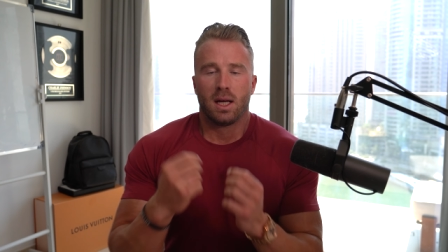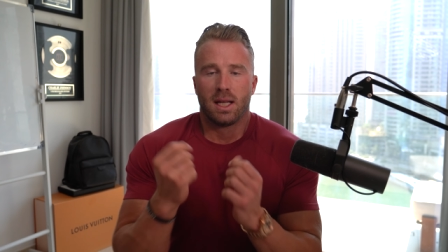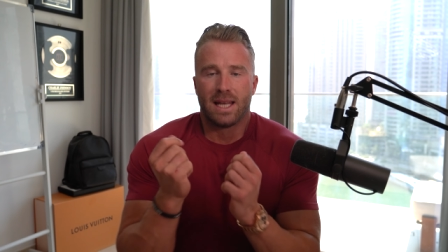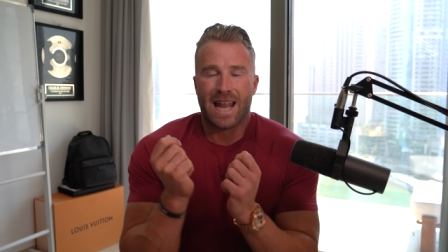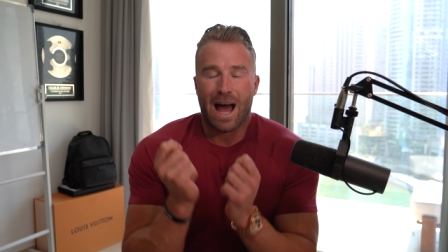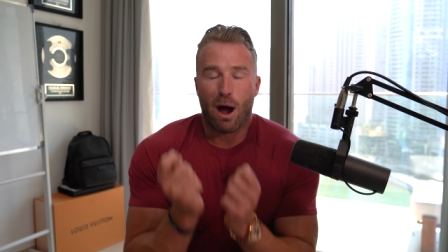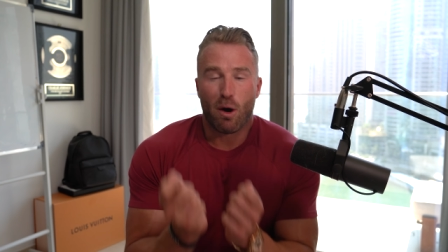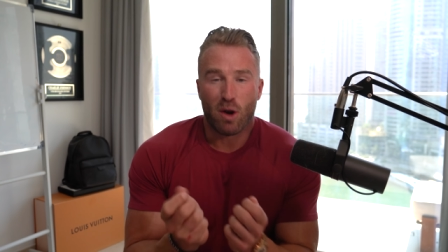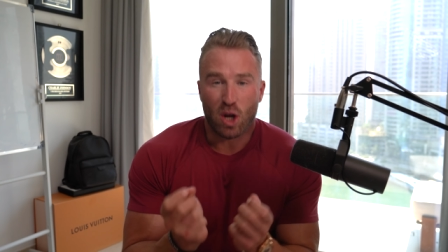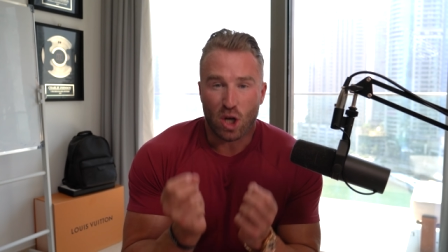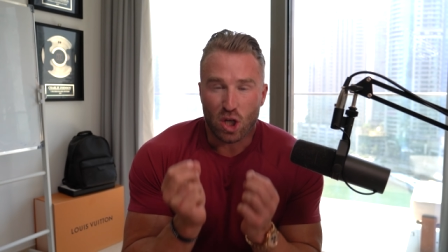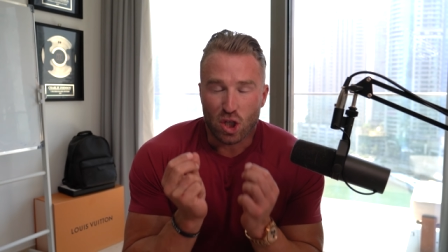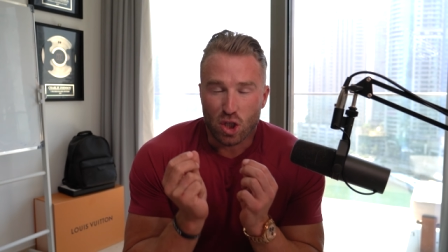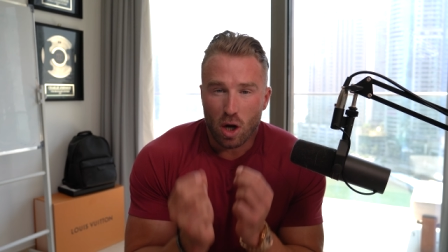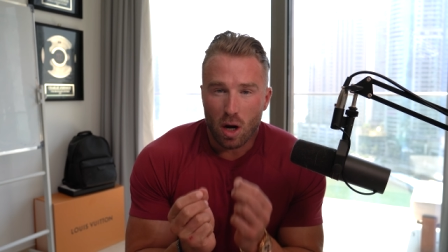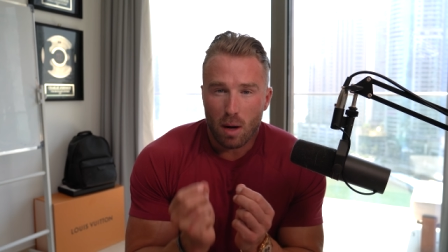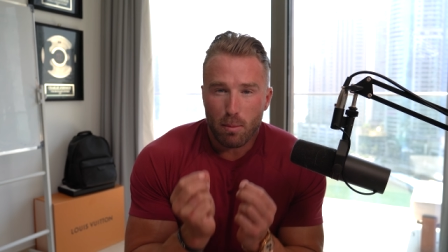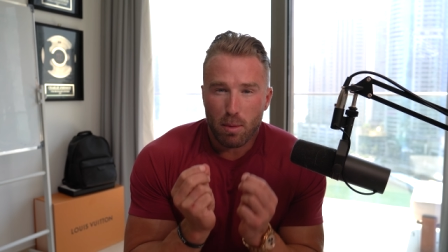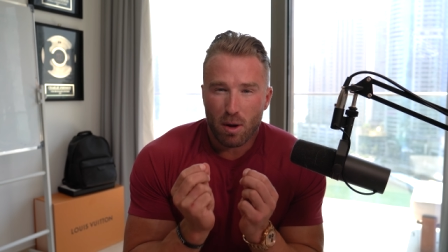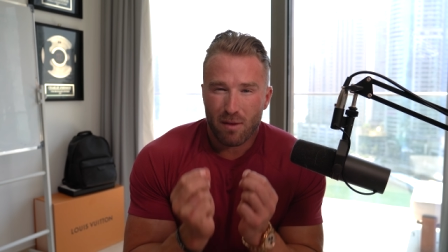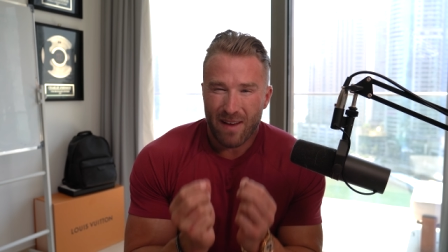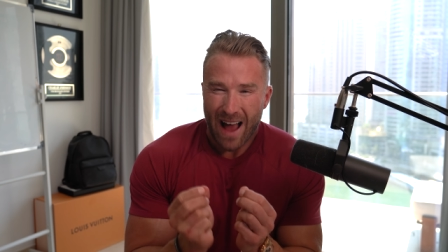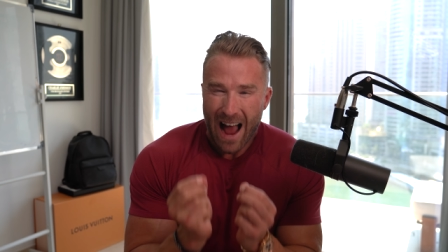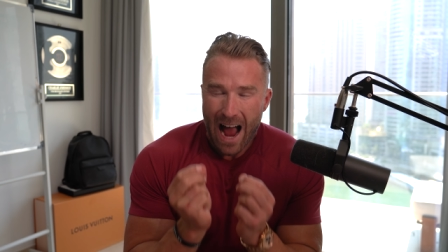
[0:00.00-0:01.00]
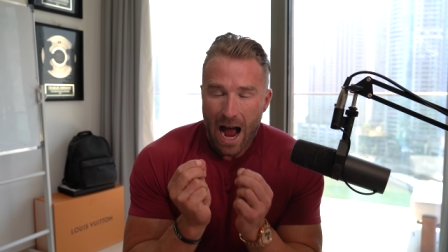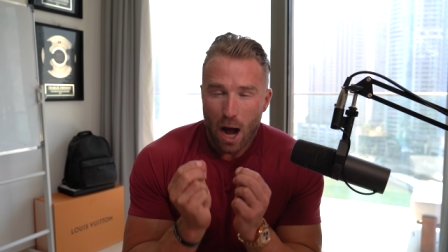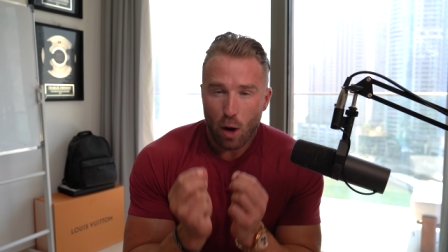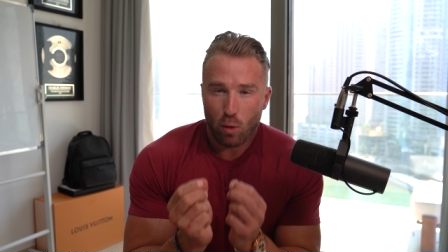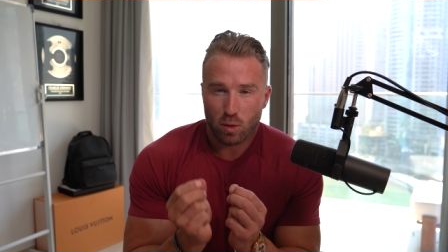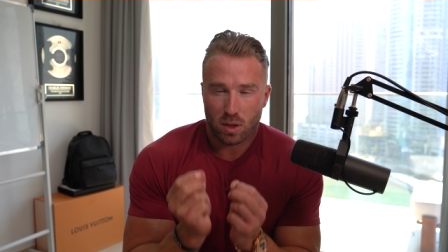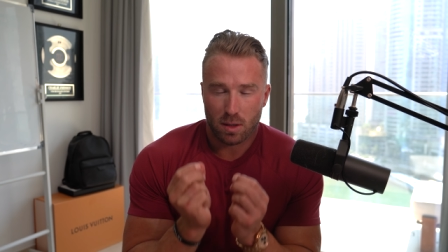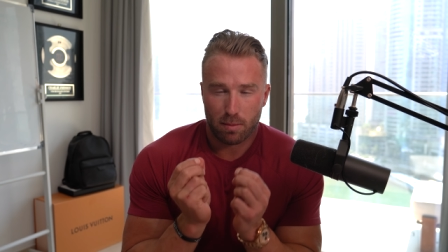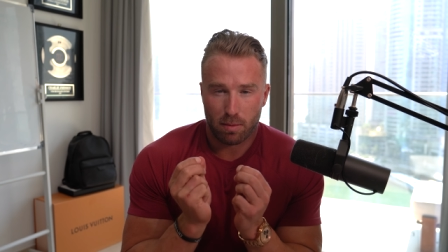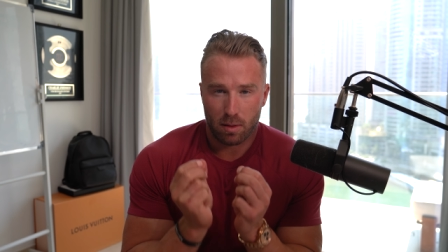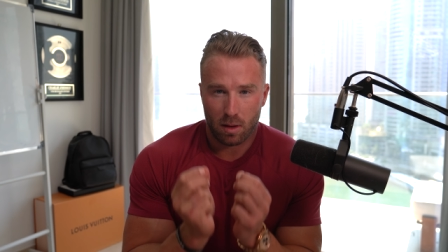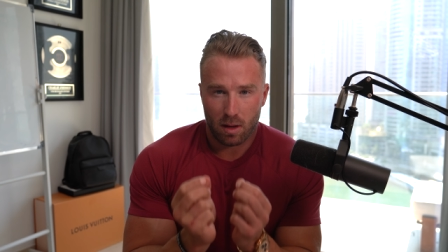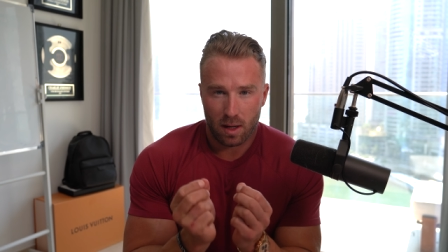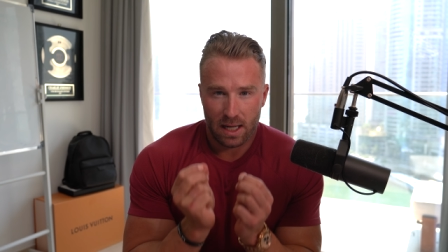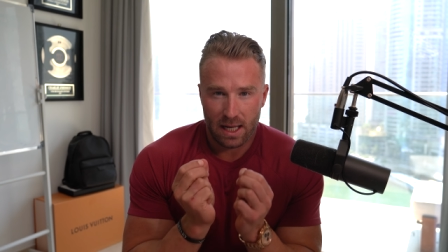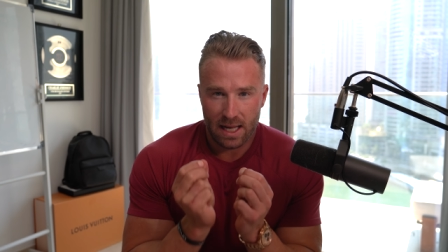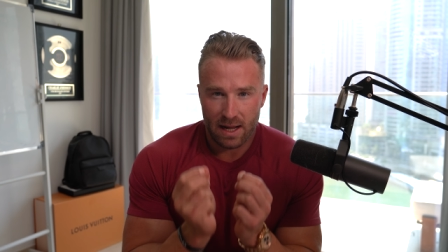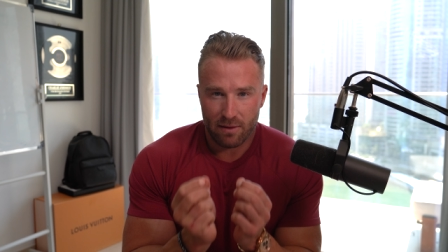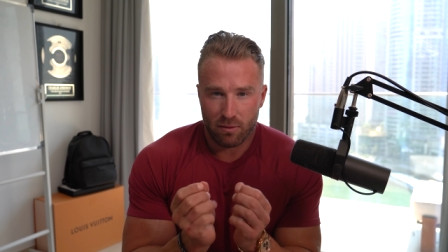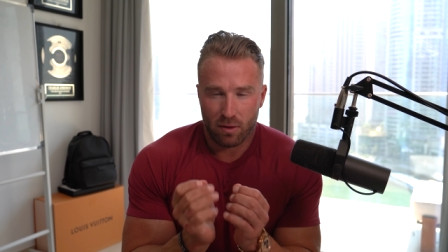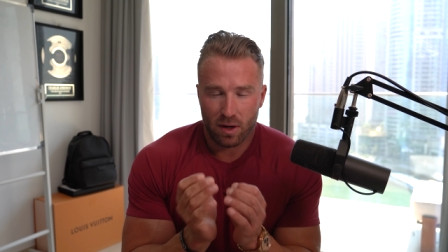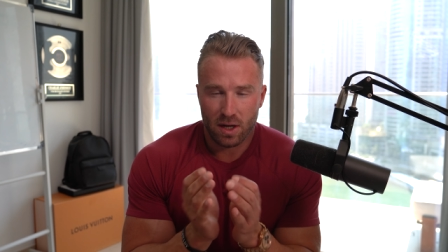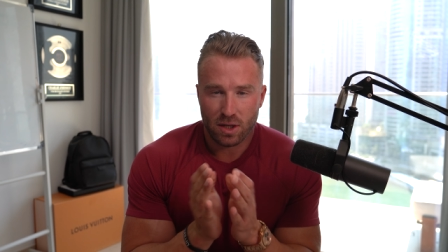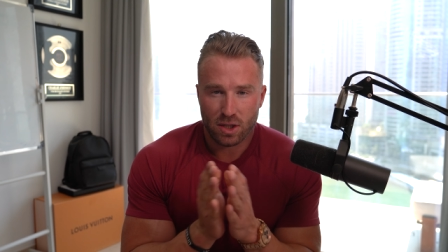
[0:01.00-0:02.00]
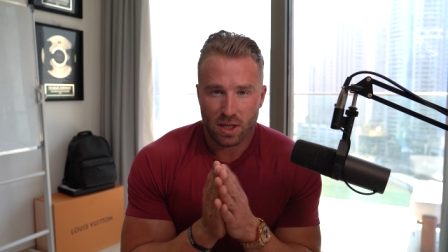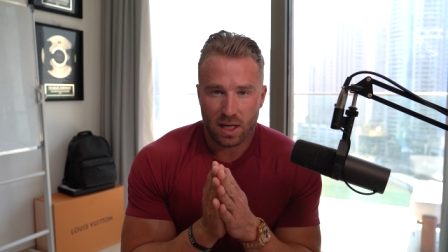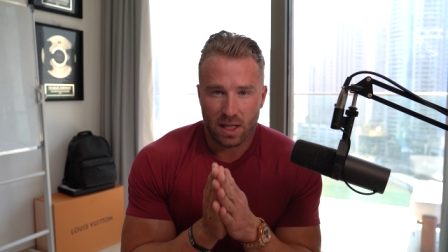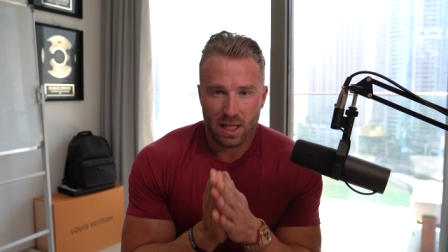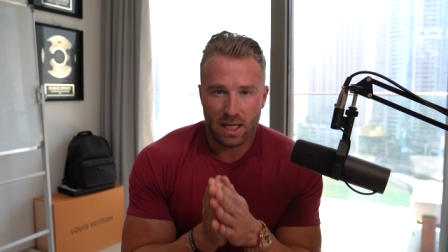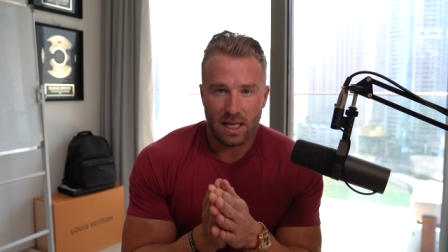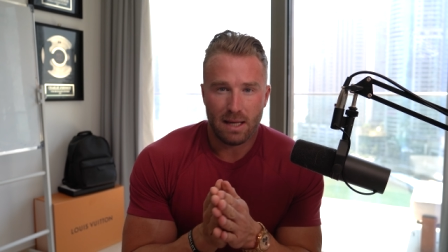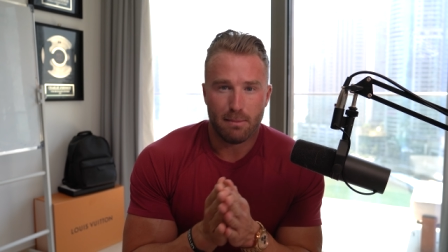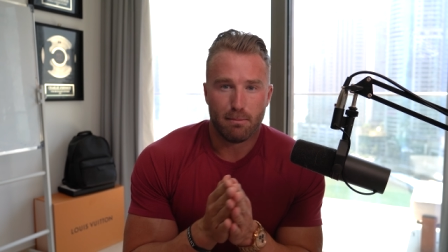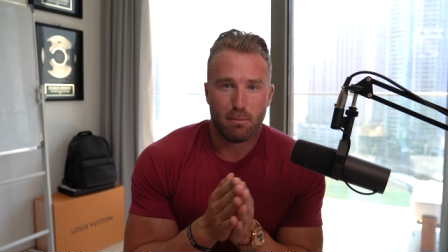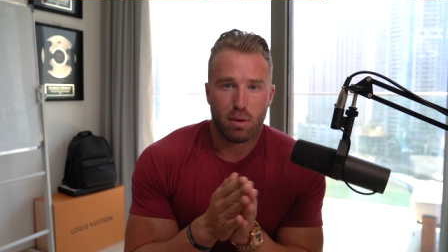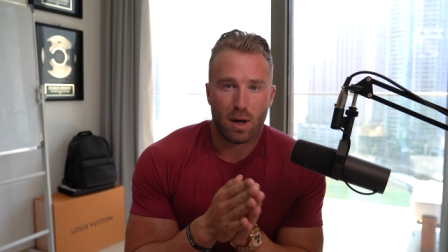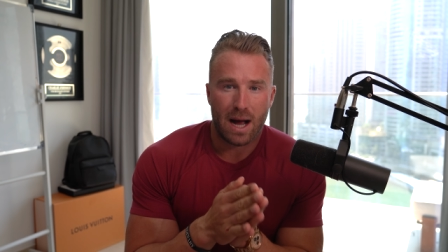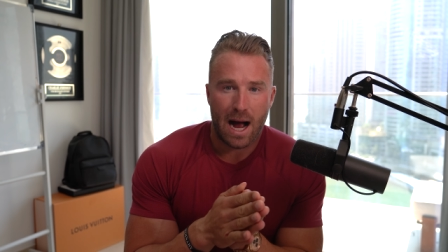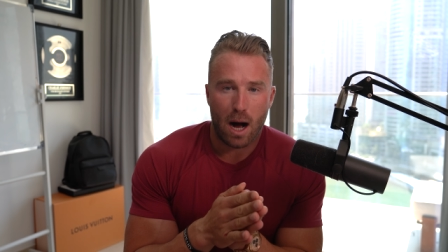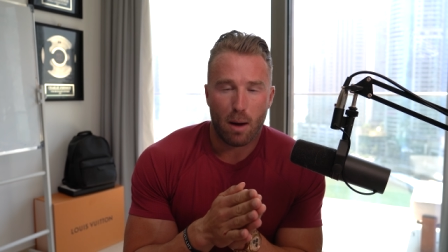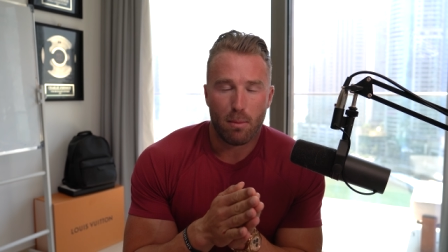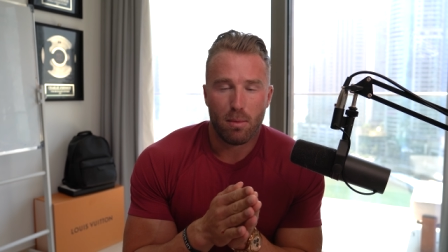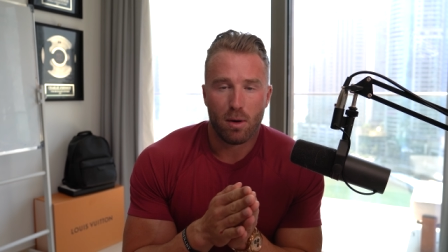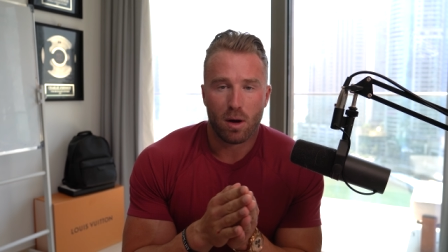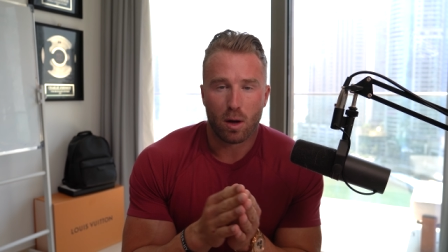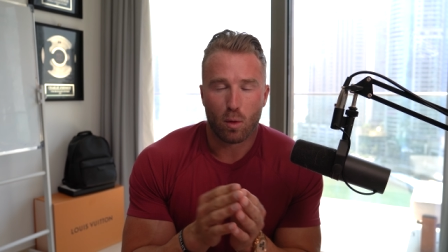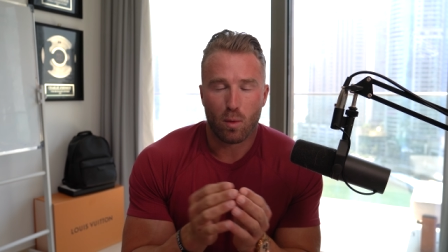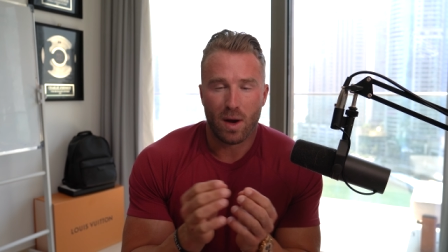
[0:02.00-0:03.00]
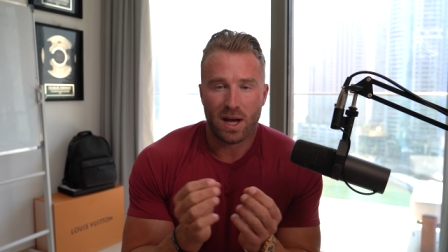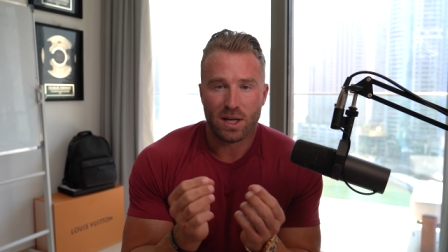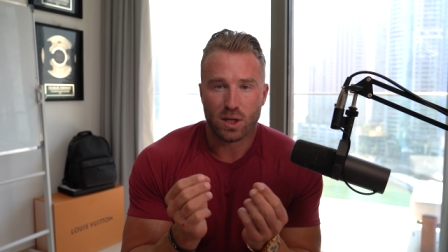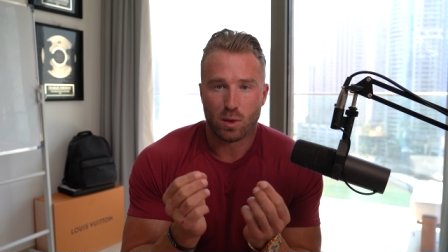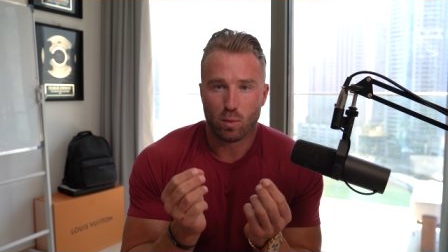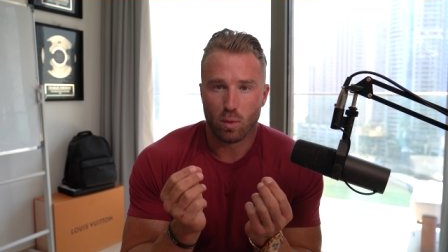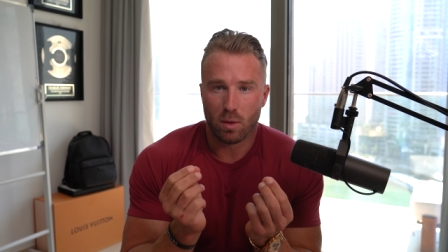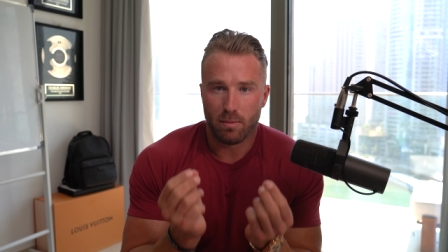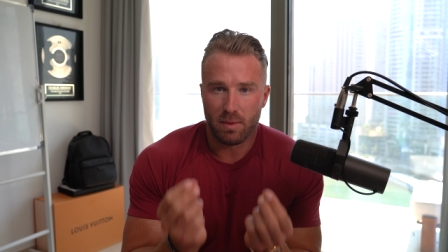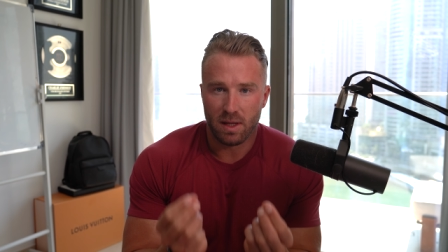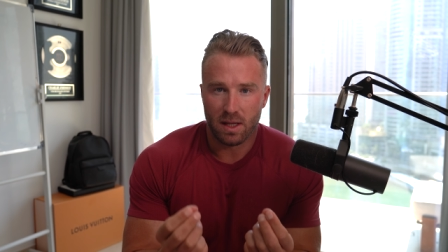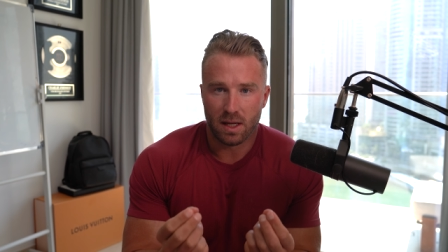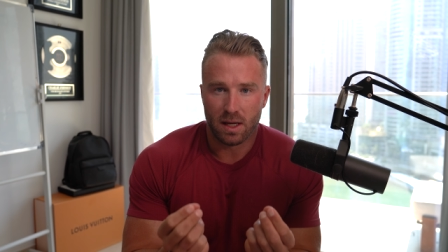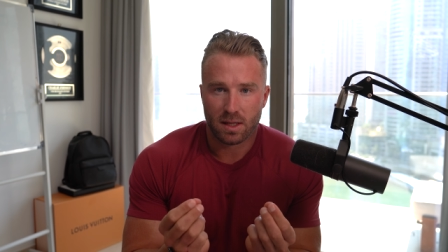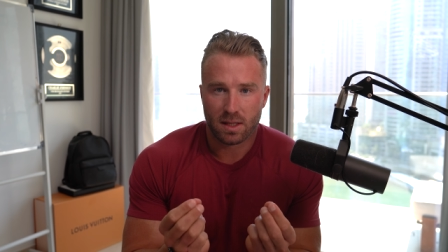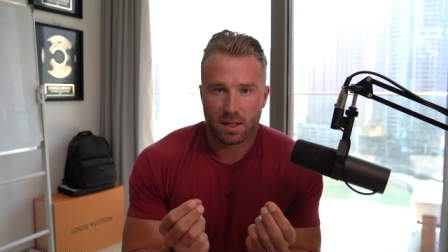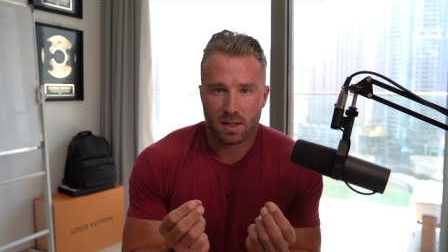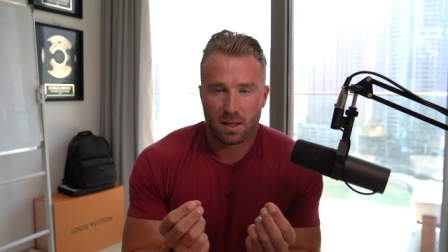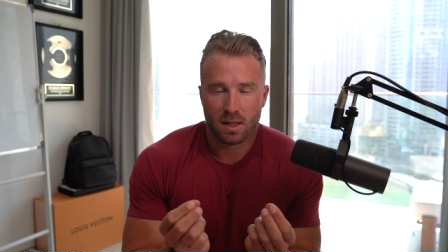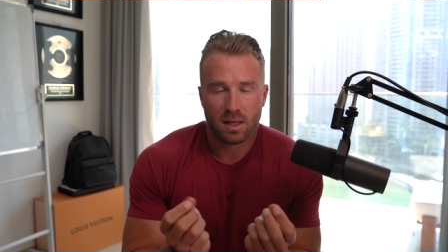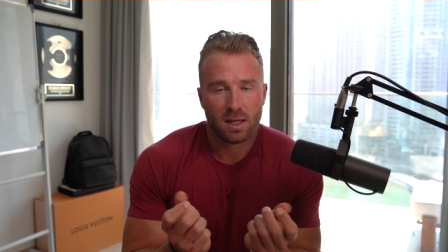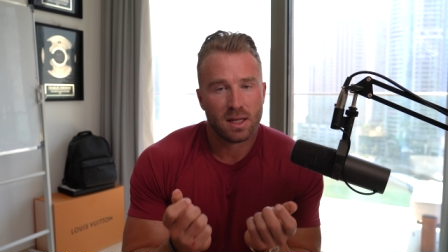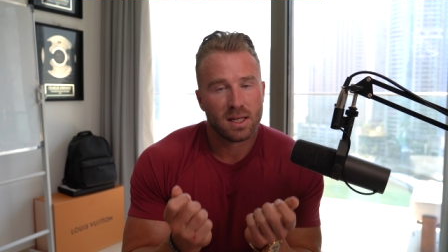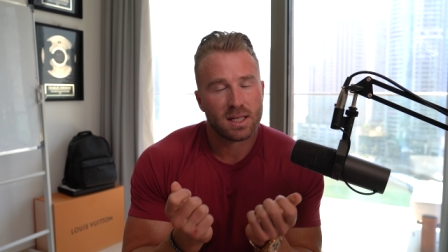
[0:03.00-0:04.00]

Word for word: Now, an example of how to apply leverage and the input output equation would be this.